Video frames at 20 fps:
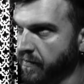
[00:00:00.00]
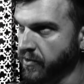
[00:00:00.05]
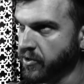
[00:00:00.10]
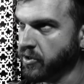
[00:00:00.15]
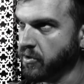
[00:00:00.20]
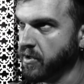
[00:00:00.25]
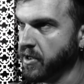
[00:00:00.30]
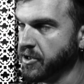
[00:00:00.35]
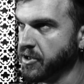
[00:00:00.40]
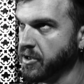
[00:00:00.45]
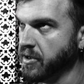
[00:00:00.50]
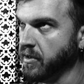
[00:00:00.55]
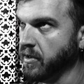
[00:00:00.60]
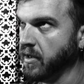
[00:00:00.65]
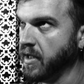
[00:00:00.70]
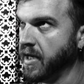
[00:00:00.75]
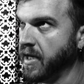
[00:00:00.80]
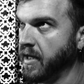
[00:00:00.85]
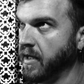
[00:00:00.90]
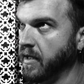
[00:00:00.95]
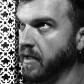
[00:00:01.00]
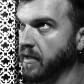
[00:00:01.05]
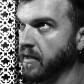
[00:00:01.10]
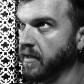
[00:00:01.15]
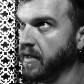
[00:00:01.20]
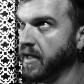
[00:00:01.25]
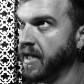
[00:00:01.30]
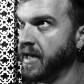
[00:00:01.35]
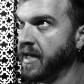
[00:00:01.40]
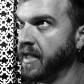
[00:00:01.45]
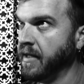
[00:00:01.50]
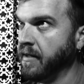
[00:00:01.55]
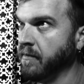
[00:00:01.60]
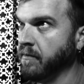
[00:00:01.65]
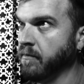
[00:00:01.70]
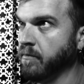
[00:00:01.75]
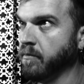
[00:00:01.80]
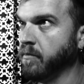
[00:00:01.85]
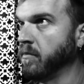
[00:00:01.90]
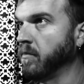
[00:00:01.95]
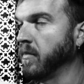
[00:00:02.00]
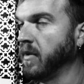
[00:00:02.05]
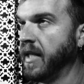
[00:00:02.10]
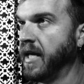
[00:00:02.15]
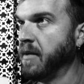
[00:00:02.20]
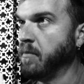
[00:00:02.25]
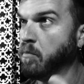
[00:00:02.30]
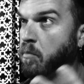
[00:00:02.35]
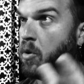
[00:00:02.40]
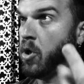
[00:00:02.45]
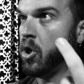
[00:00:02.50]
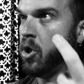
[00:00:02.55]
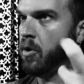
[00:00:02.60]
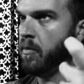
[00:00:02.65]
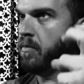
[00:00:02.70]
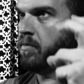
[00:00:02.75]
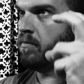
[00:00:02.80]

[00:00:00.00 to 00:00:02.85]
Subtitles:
of a traditional light bulb